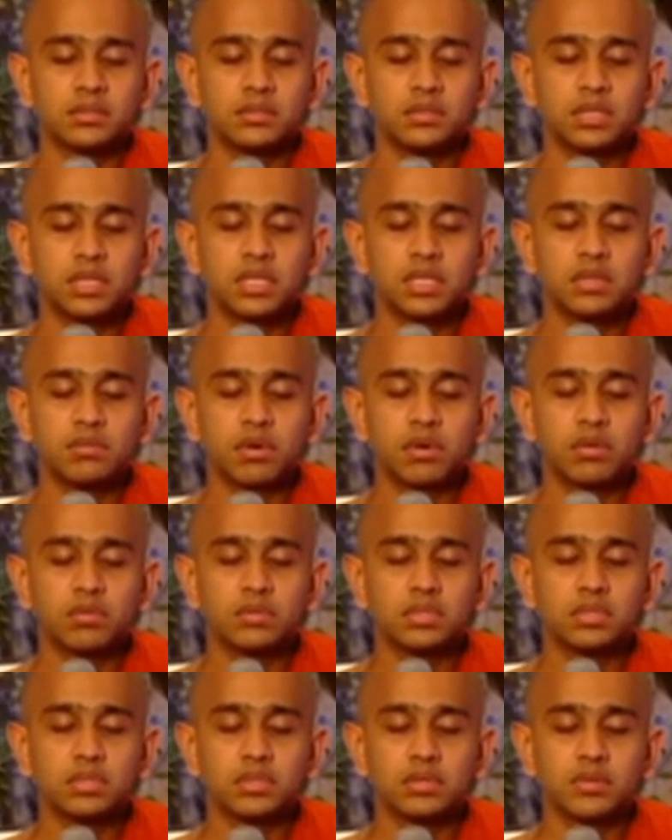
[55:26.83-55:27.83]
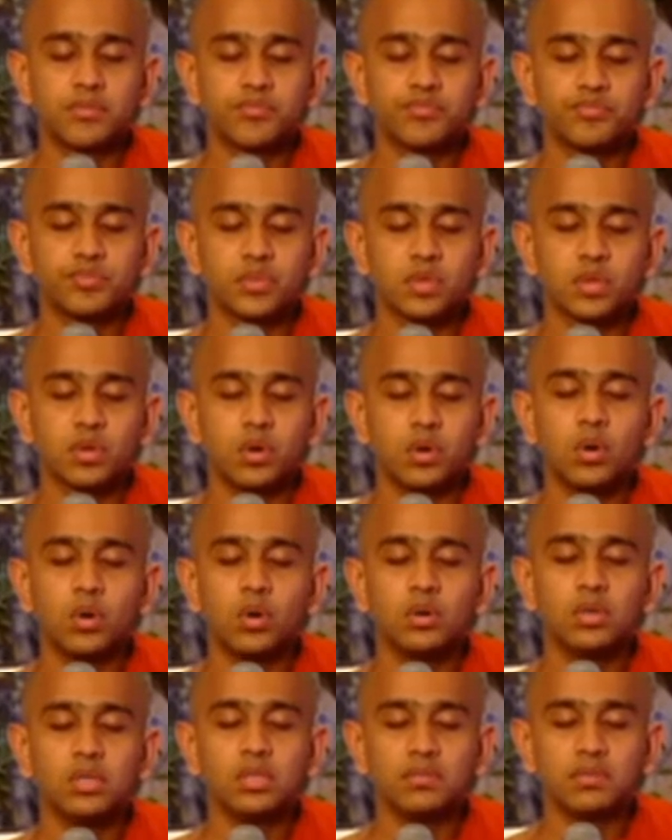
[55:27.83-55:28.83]
Think about
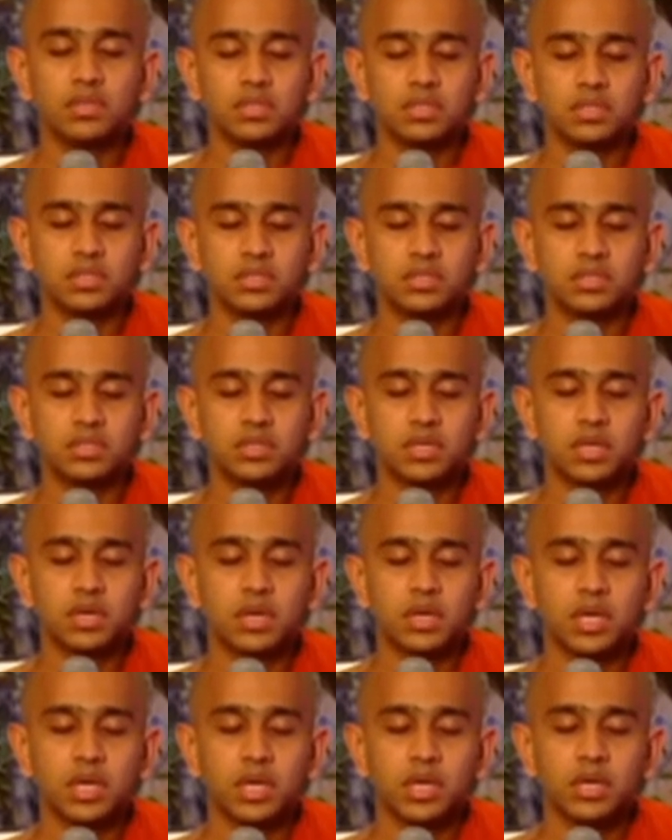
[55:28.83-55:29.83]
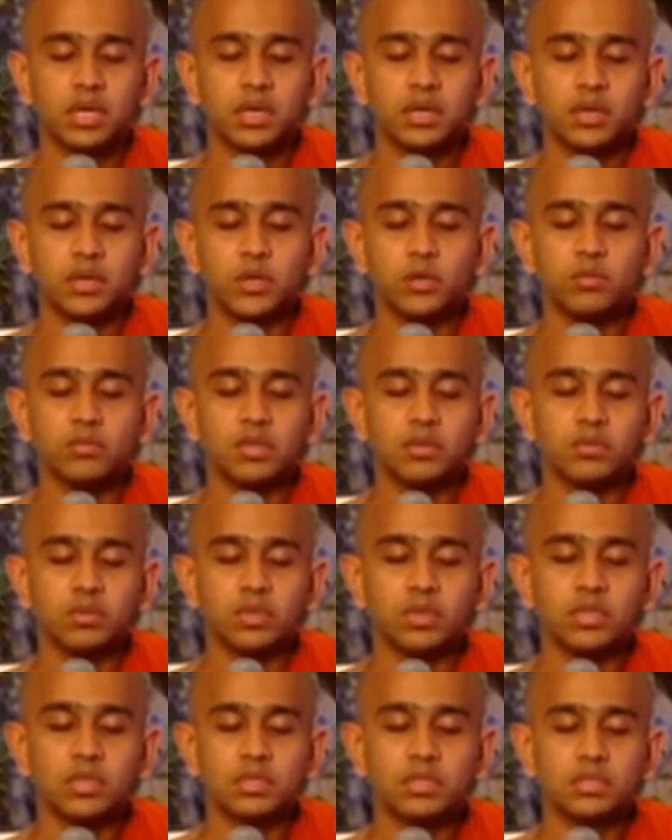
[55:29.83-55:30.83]
all the worlds: human
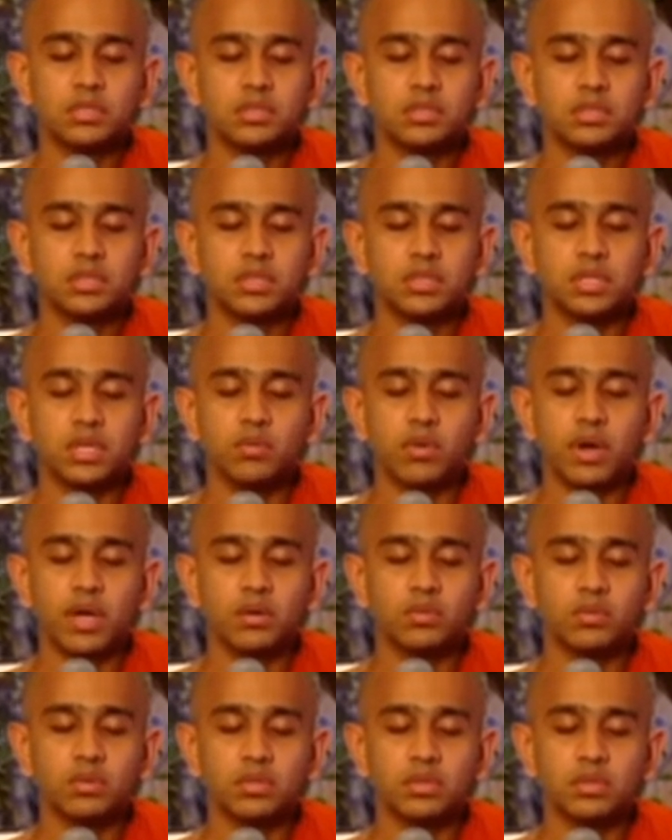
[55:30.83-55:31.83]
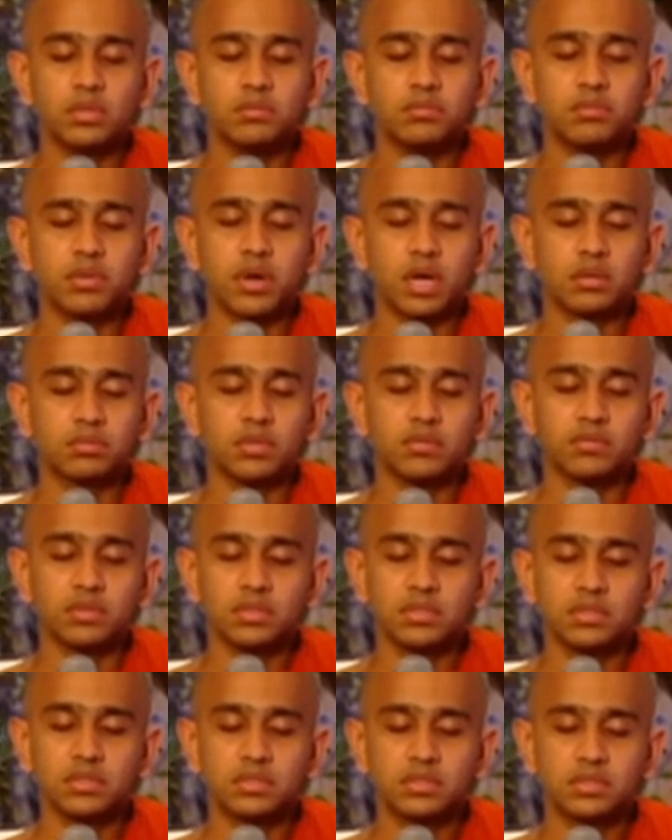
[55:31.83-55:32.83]
world, divine world, Brahma
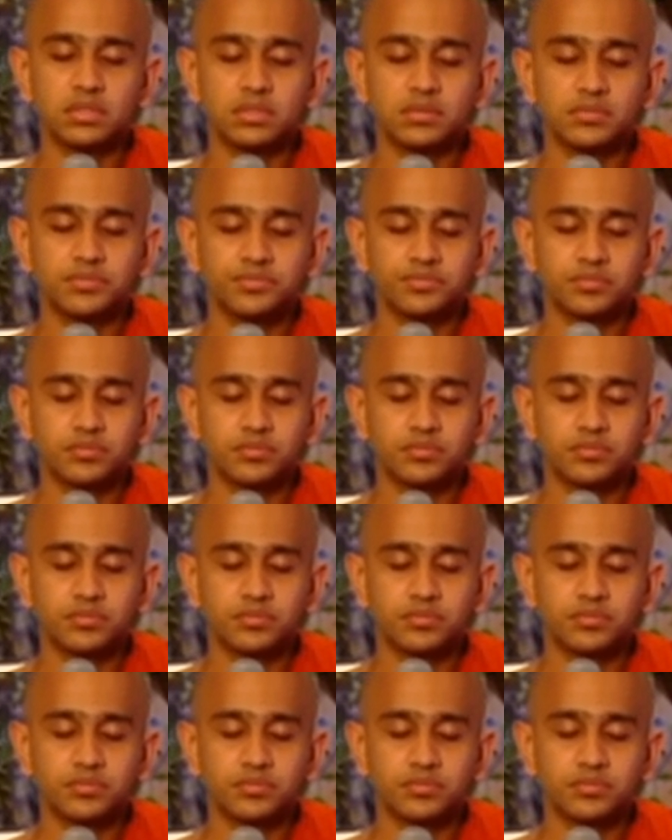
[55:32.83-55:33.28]
worlds,